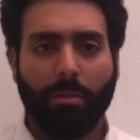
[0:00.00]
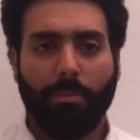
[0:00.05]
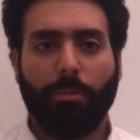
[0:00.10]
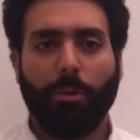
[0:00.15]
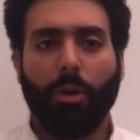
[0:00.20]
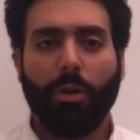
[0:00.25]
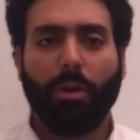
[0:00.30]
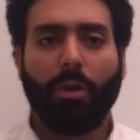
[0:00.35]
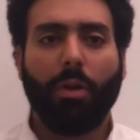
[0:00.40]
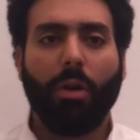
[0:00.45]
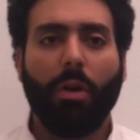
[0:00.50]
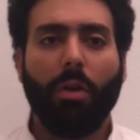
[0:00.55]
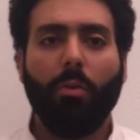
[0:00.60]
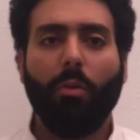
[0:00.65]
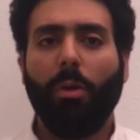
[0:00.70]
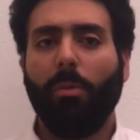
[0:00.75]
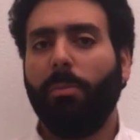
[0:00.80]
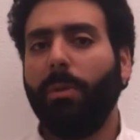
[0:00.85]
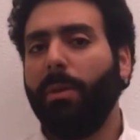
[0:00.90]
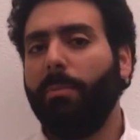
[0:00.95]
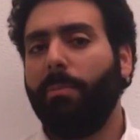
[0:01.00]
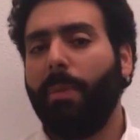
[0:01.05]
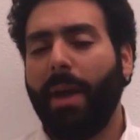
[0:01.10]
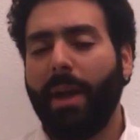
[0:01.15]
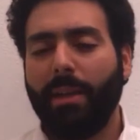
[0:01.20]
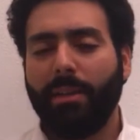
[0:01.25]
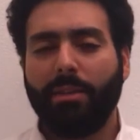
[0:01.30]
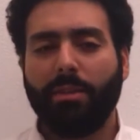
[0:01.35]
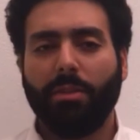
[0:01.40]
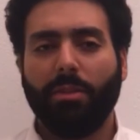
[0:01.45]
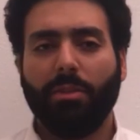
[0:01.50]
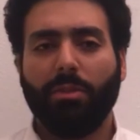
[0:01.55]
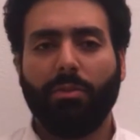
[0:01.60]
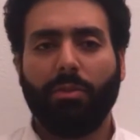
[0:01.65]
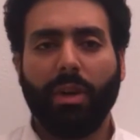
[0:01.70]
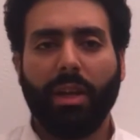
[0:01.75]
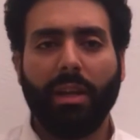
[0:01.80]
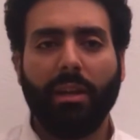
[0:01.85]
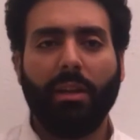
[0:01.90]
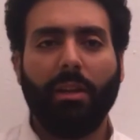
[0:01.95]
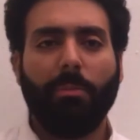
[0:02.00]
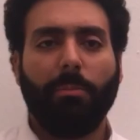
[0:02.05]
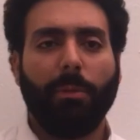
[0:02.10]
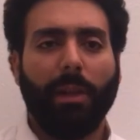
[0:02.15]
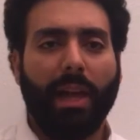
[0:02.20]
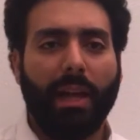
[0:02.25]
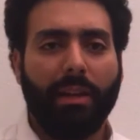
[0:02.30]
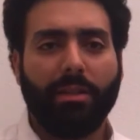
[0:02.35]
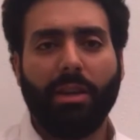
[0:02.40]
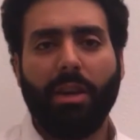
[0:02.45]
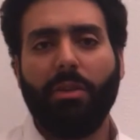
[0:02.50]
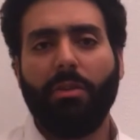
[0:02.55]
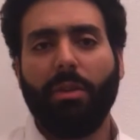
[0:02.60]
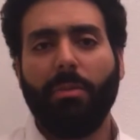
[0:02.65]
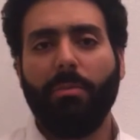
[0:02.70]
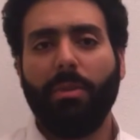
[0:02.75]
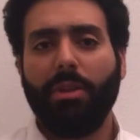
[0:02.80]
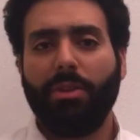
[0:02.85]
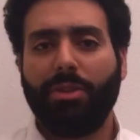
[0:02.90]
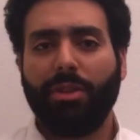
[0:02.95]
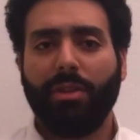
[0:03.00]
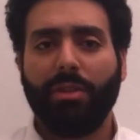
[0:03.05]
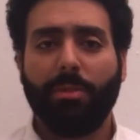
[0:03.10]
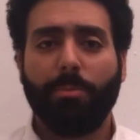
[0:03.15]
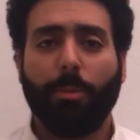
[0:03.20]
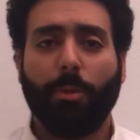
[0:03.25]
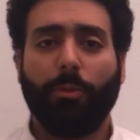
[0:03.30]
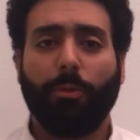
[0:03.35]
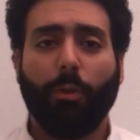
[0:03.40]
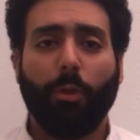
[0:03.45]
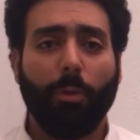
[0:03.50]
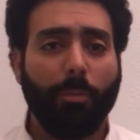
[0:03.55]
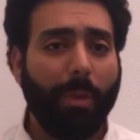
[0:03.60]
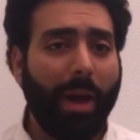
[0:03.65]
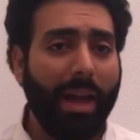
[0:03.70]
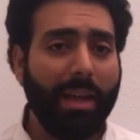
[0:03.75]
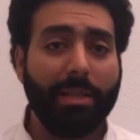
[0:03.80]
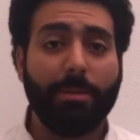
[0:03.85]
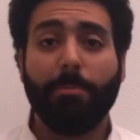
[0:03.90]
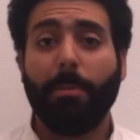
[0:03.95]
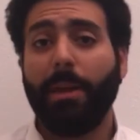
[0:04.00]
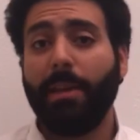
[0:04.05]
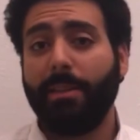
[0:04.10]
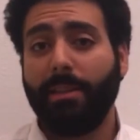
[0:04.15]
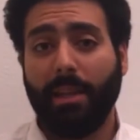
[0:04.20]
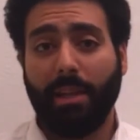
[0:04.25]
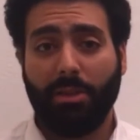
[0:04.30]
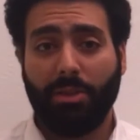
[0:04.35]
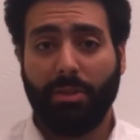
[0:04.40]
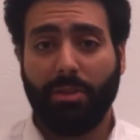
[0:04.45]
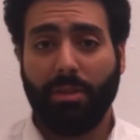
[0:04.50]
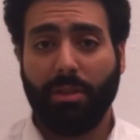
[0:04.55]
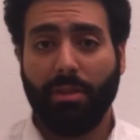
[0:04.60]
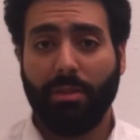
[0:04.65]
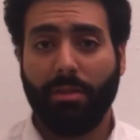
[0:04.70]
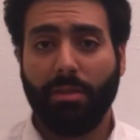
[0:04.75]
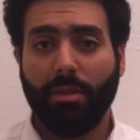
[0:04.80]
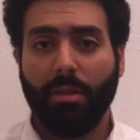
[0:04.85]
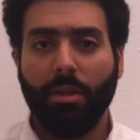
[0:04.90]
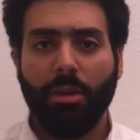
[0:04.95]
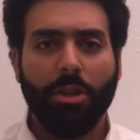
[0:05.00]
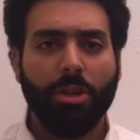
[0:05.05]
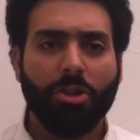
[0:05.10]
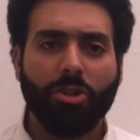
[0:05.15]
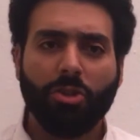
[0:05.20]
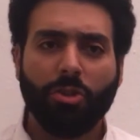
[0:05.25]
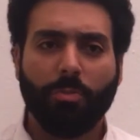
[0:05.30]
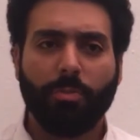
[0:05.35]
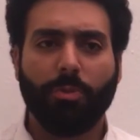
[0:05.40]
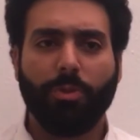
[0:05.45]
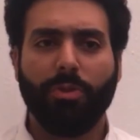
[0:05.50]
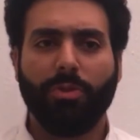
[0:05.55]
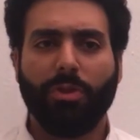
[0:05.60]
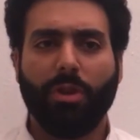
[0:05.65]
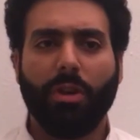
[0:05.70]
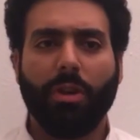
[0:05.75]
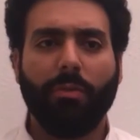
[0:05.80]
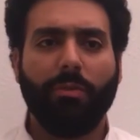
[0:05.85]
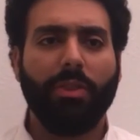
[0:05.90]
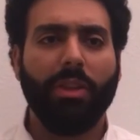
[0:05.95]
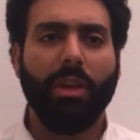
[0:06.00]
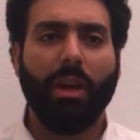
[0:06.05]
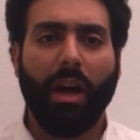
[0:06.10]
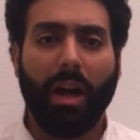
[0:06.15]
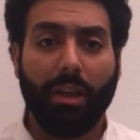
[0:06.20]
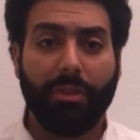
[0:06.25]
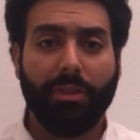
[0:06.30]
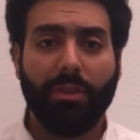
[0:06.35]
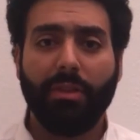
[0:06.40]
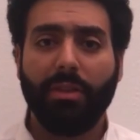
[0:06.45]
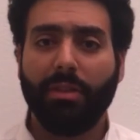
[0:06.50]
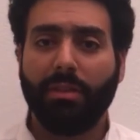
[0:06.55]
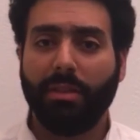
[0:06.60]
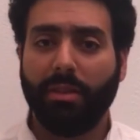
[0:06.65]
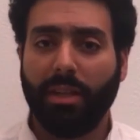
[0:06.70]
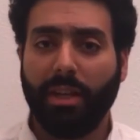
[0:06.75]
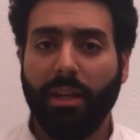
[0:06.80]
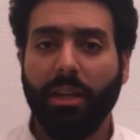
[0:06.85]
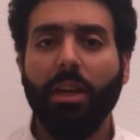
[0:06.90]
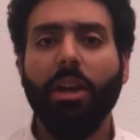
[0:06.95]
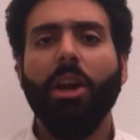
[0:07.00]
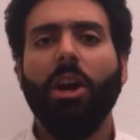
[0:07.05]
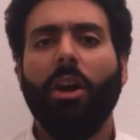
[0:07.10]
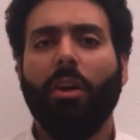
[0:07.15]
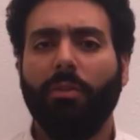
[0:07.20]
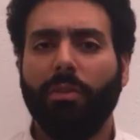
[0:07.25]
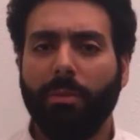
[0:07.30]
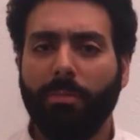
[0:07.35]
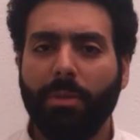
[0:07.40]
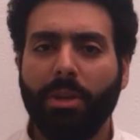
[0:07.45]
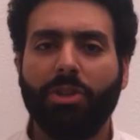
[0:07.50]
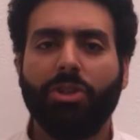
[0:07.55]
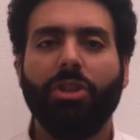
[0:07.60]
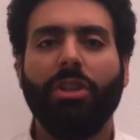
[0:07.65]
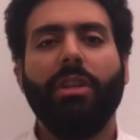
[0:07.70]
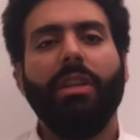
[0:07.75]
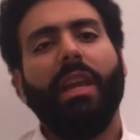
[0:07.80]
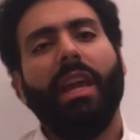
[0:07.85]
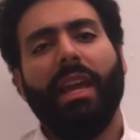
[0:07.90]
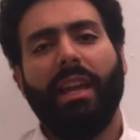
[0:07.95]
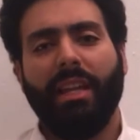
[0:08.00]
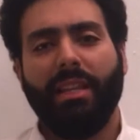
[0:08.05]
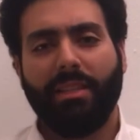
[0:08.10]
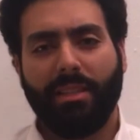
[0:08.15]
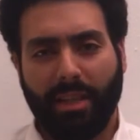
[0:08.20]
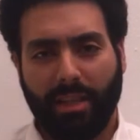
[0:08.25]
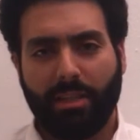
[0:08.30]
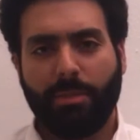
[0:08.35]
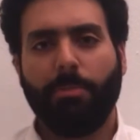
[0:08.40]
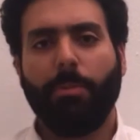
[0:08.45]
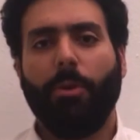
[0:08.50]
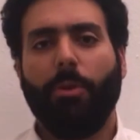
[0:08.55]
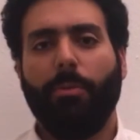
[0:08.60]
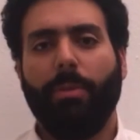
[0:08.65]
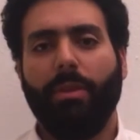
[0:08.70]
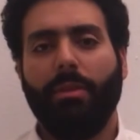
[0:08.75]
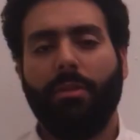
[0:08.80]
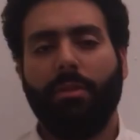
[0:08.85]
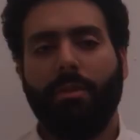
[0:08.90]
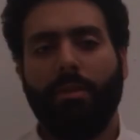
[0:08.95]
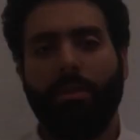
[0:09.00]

protocol will be based on real planetary missions performed by space agencies to preserve the authenticity of the mission and its experiments.